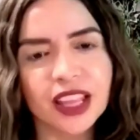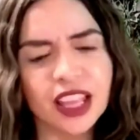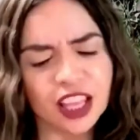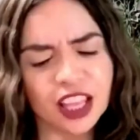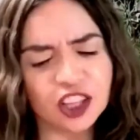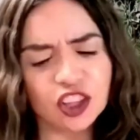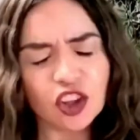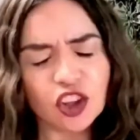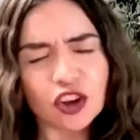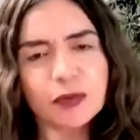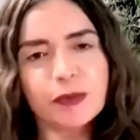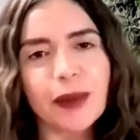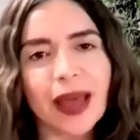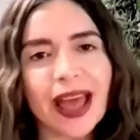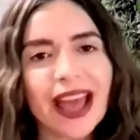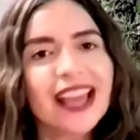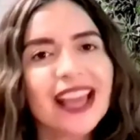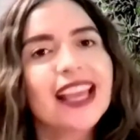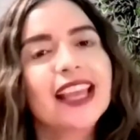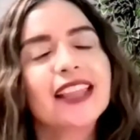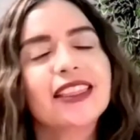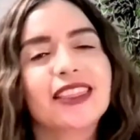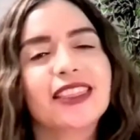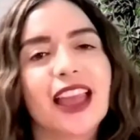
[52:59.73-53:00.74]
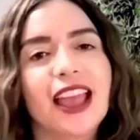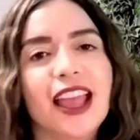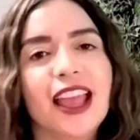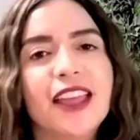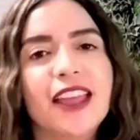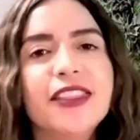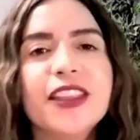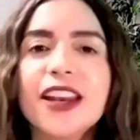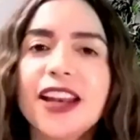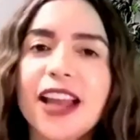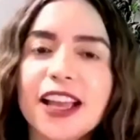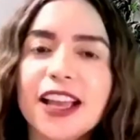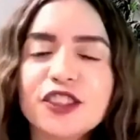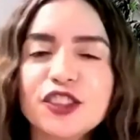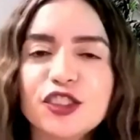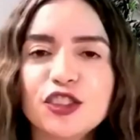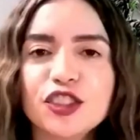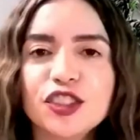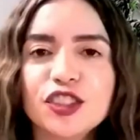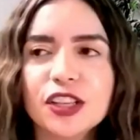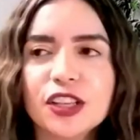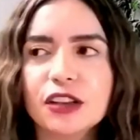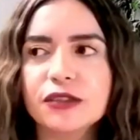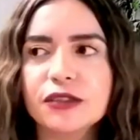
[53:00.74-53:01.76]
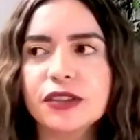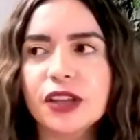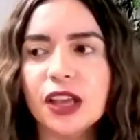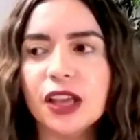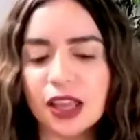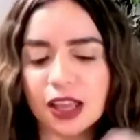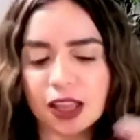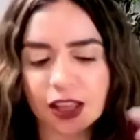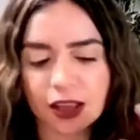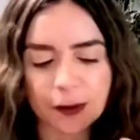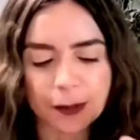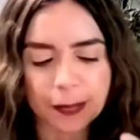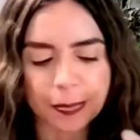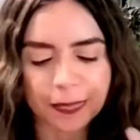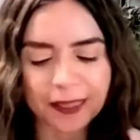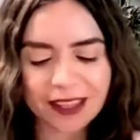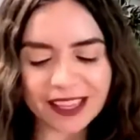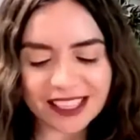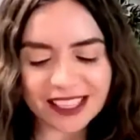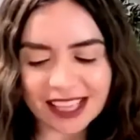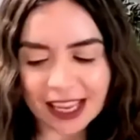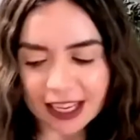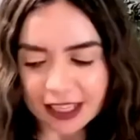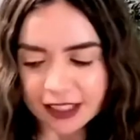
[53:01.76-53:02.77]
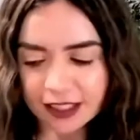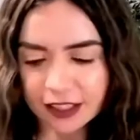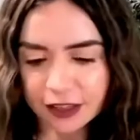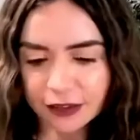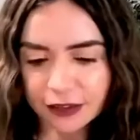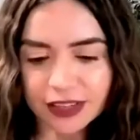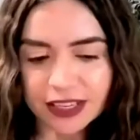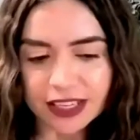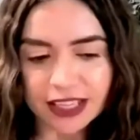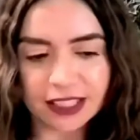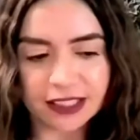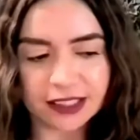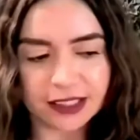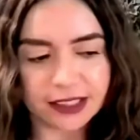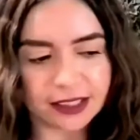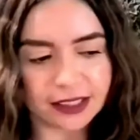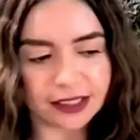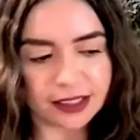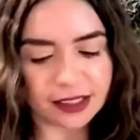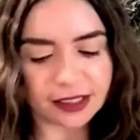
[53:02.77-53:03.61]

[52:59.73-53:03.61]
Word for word: Look back at that and then ask yourselves these activities